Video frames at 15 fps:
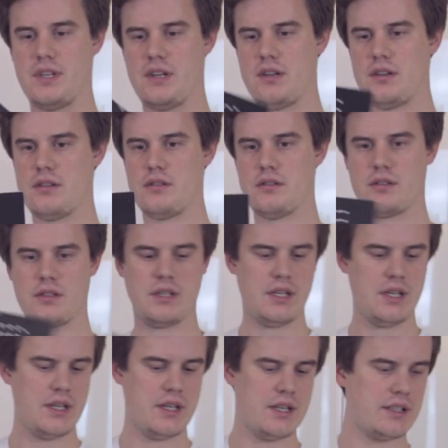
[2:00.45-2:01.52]
ta-da!
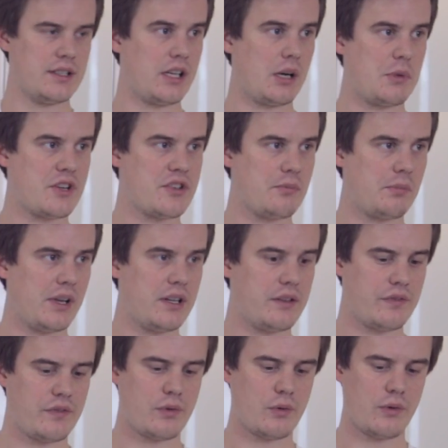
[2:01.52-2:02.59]
Calibration plate
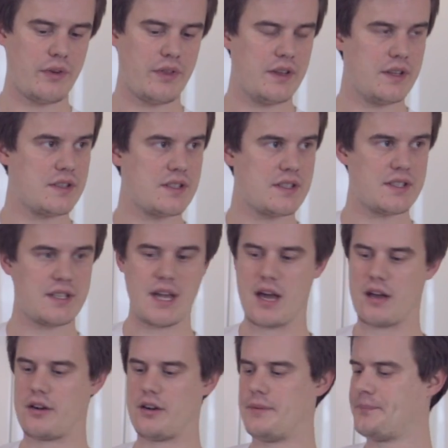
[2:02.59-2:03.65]
for this
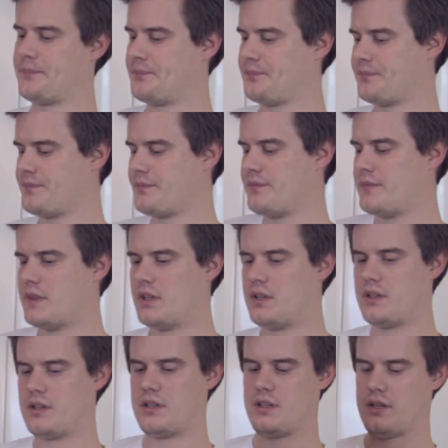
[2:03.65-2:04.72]
scanner.
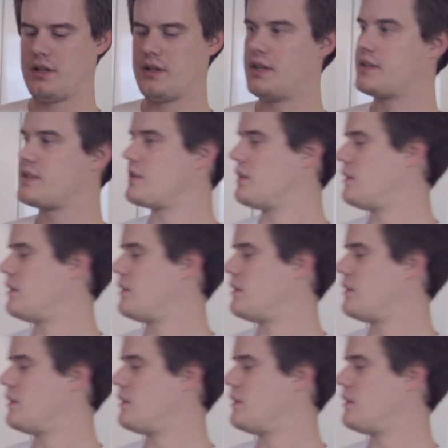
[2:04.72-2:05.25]
And that's